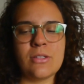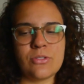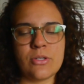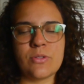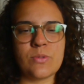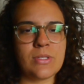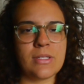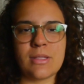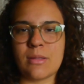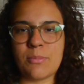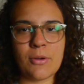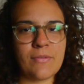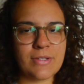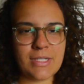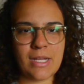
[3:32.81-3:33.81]
So it's like
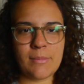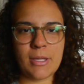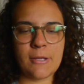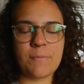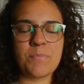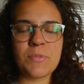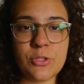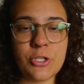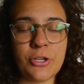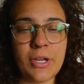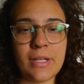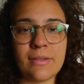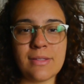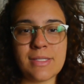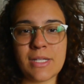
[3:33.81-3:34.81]
perfect timing. To
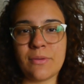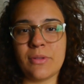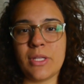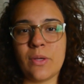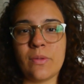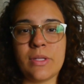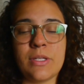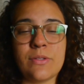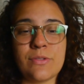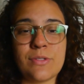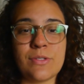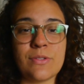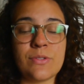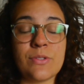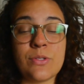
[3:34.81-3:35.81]
create this, I really only
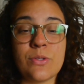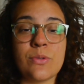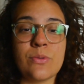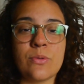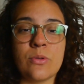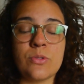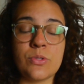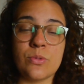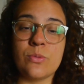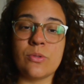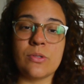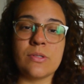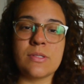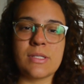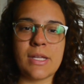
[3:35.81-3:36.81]
used two
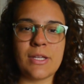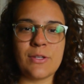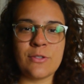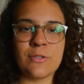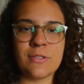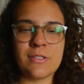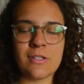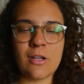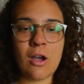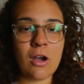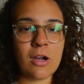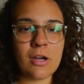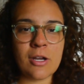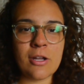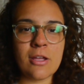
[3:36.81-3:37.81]
tools. I used
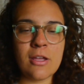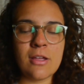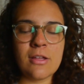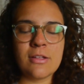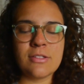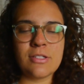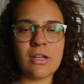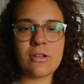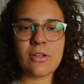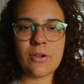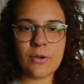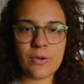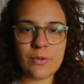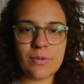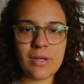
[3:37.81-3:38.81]

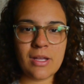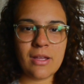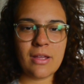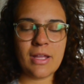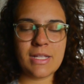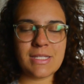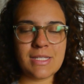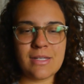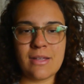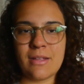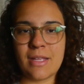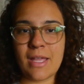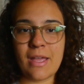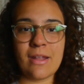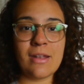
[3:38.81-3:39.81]
card.co. It's
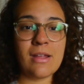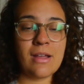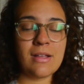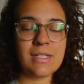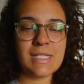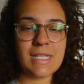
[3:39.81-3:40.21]
again a